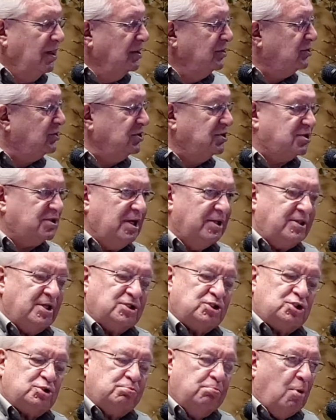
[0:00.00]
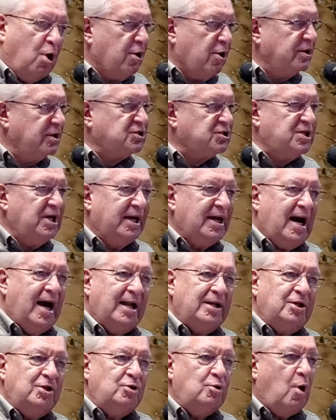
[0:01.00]
She said, the smartest thing
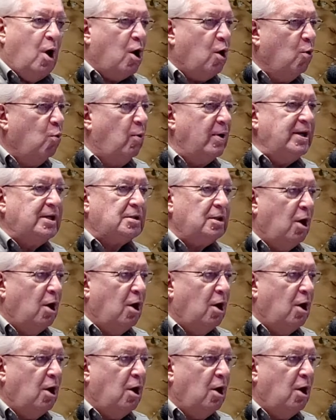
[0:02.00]
I do all week